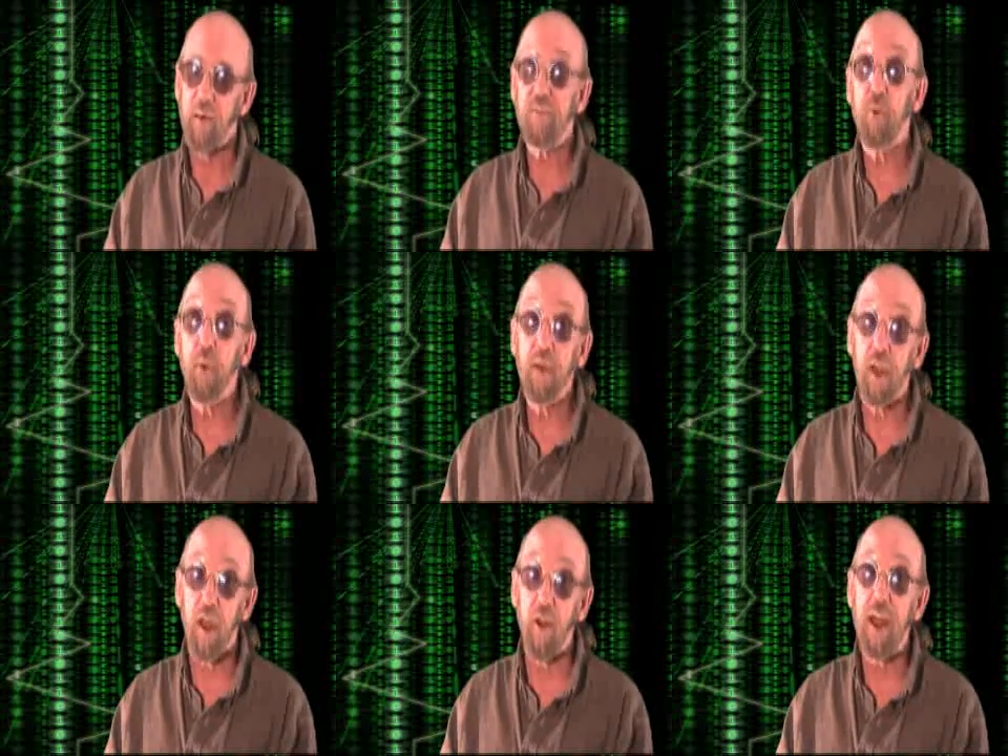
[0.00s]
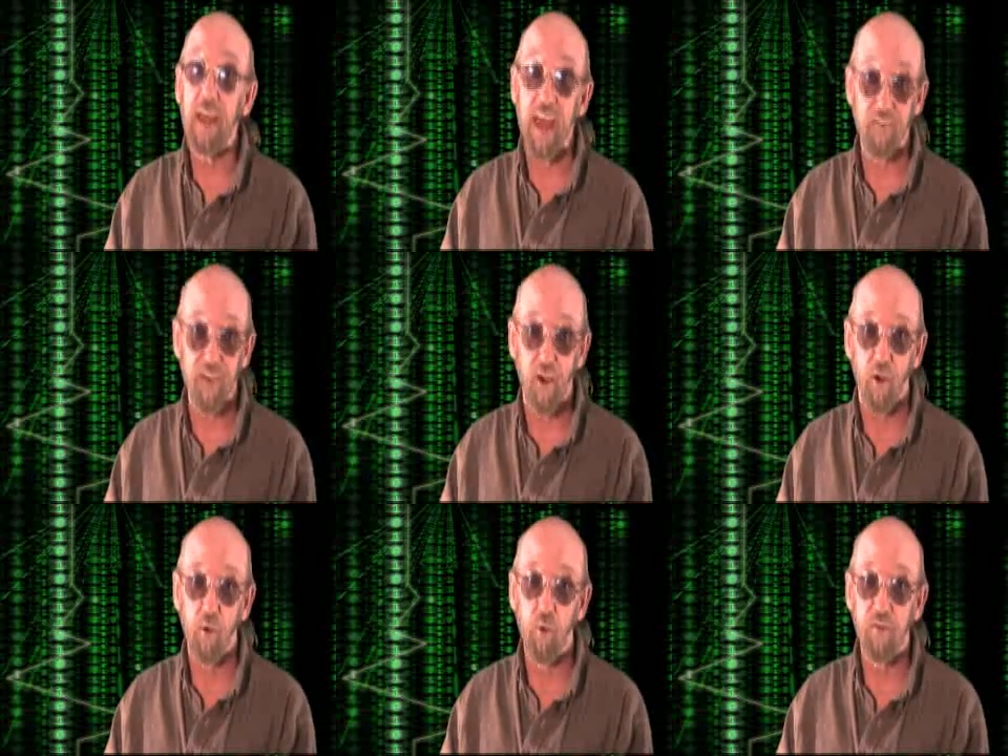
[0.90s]
So Larry
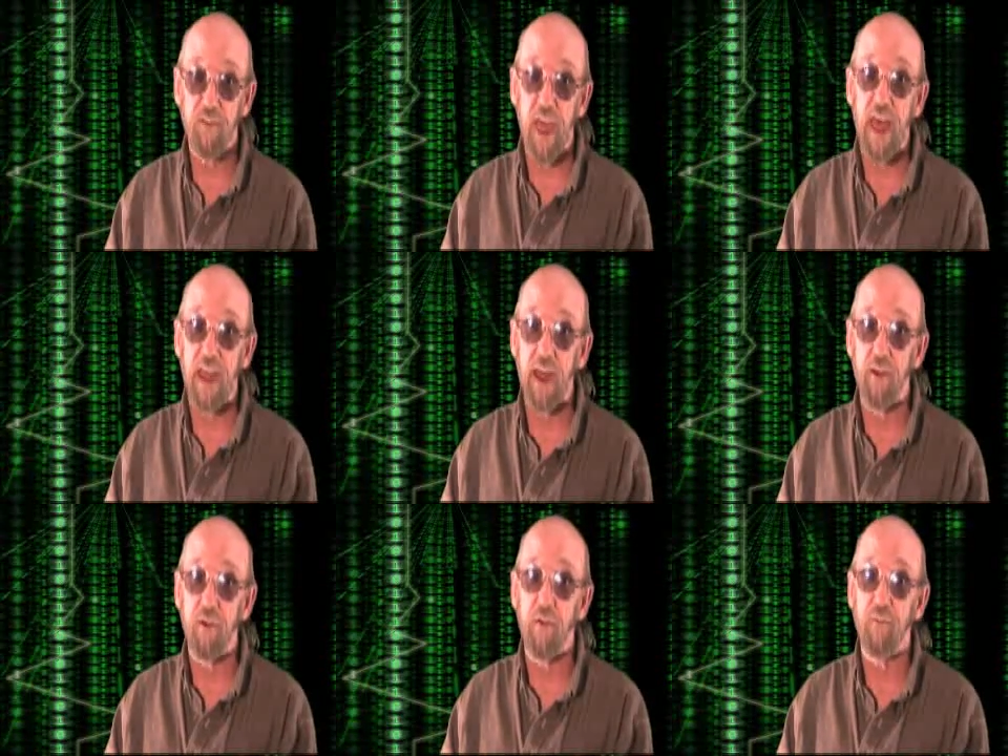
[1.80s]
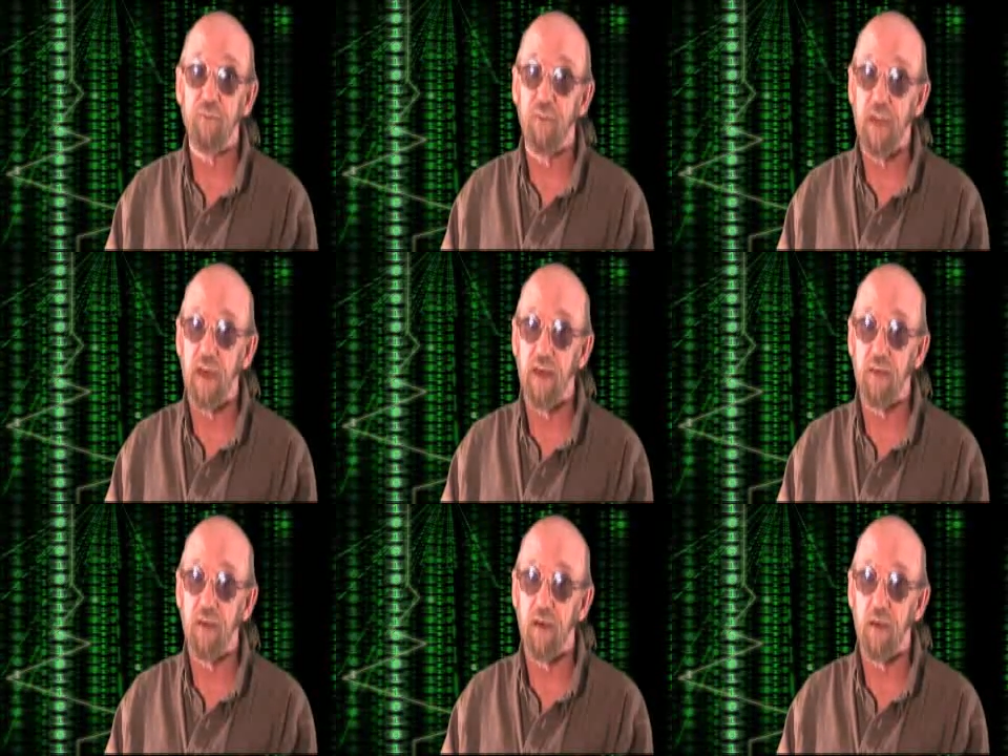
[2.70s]
Caffiero, who is an editor for the
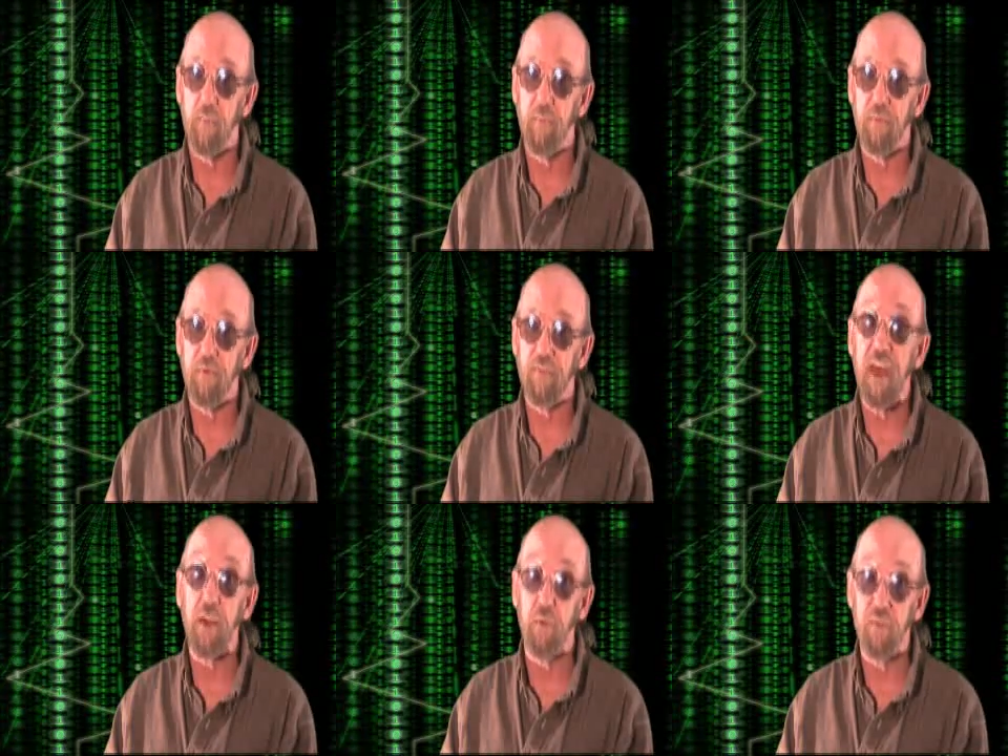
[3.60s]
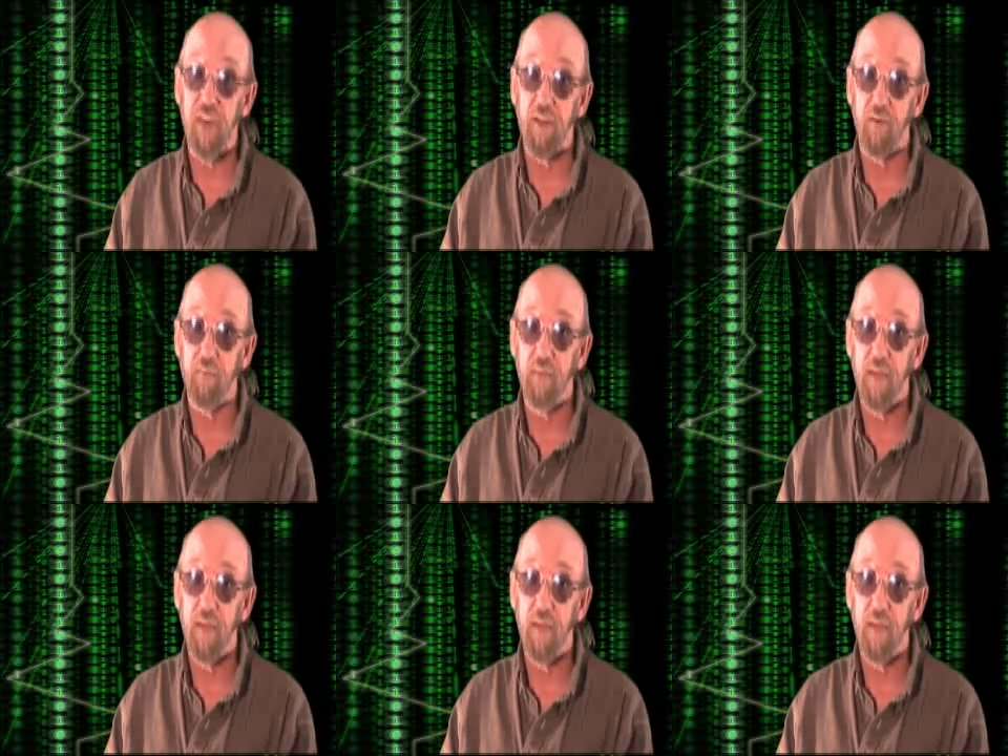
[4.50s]
Santa Cruz Sentinel,